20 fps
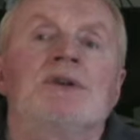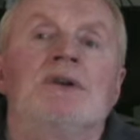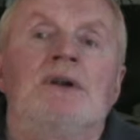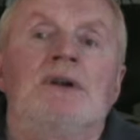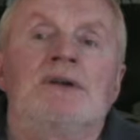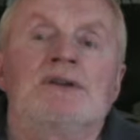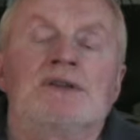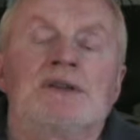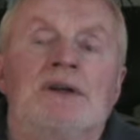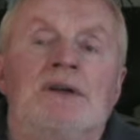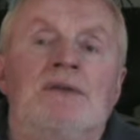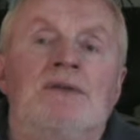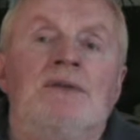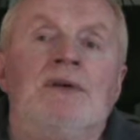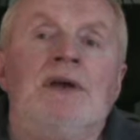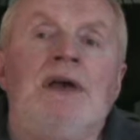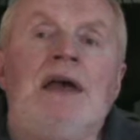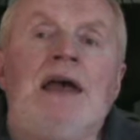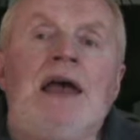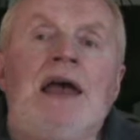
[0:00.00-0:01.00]
and all that stuff
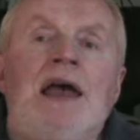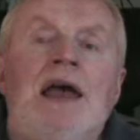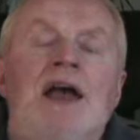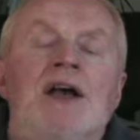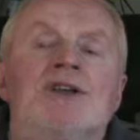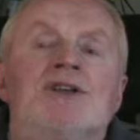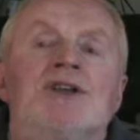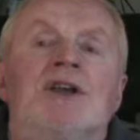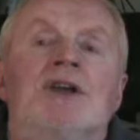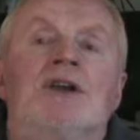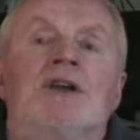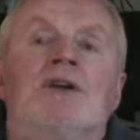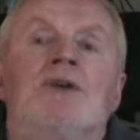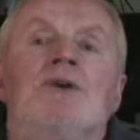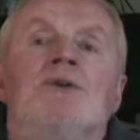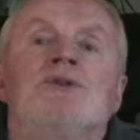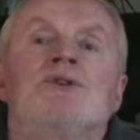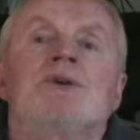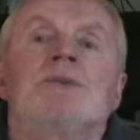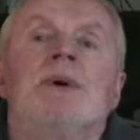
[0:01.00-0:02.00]
as you get
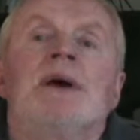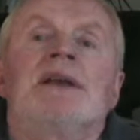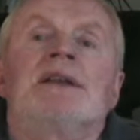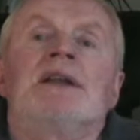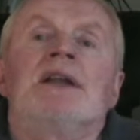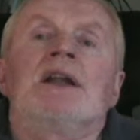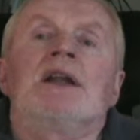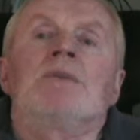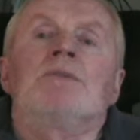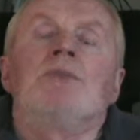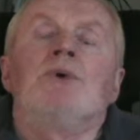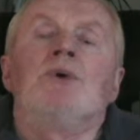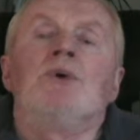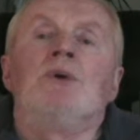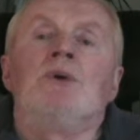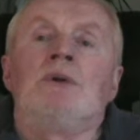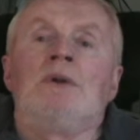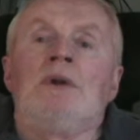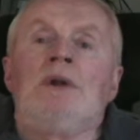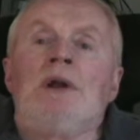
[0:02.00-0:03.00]
close to magnetic
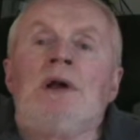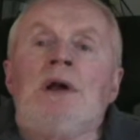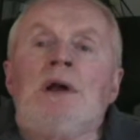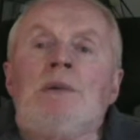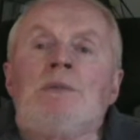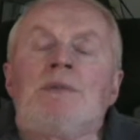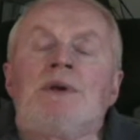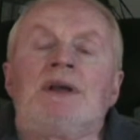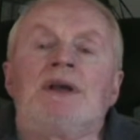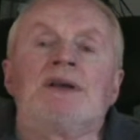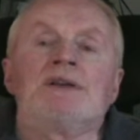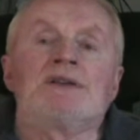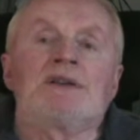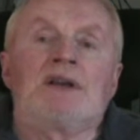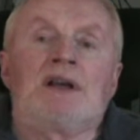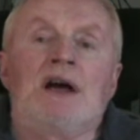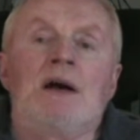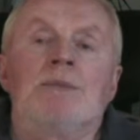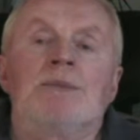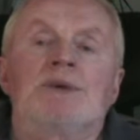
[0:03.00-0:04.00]
pole, because the
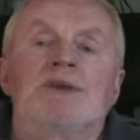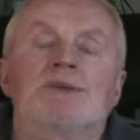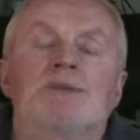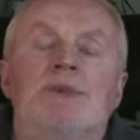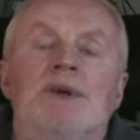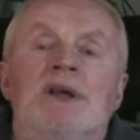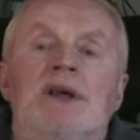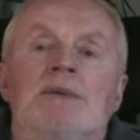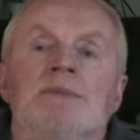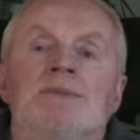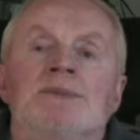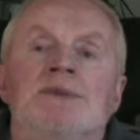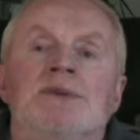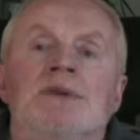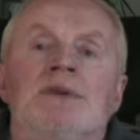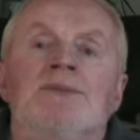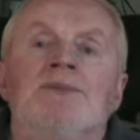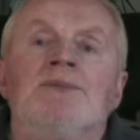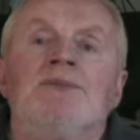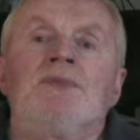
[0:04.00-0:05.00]
compass
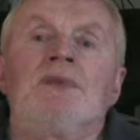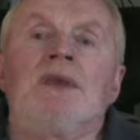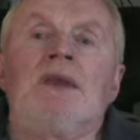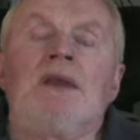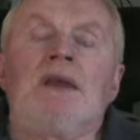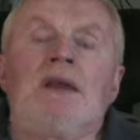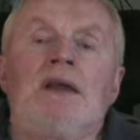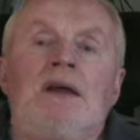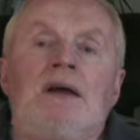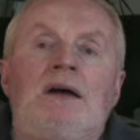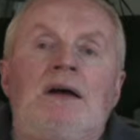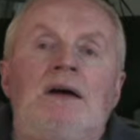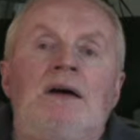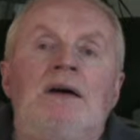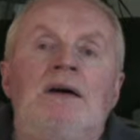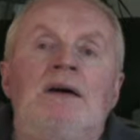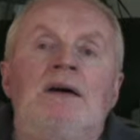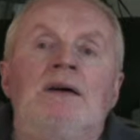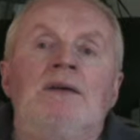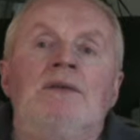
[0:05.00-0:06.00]
becomes
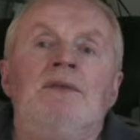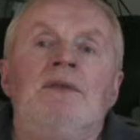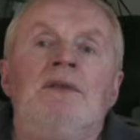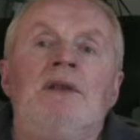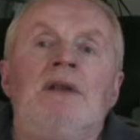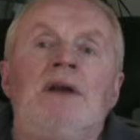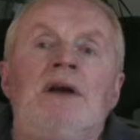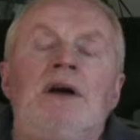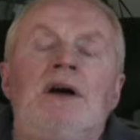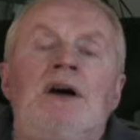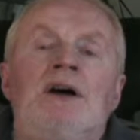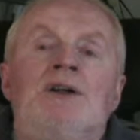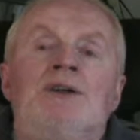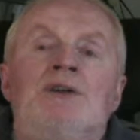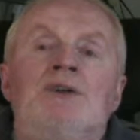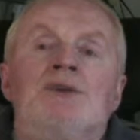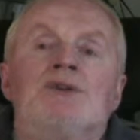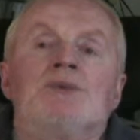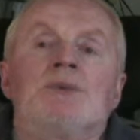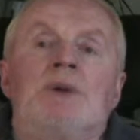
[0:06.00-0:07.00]
uh,
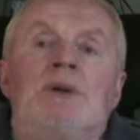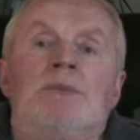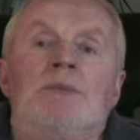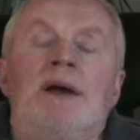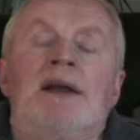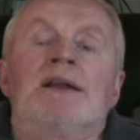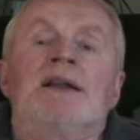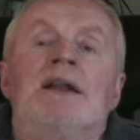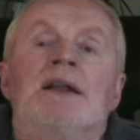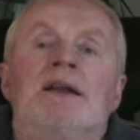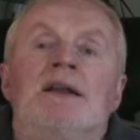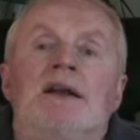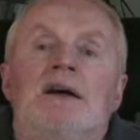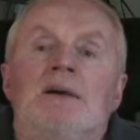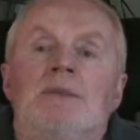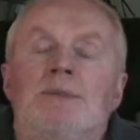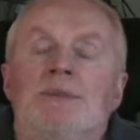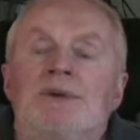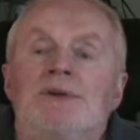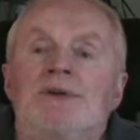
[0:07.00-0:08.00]
unusable, magnetic
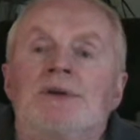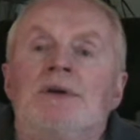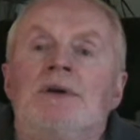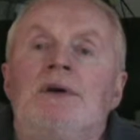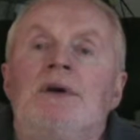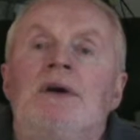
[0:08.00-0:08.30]
compass.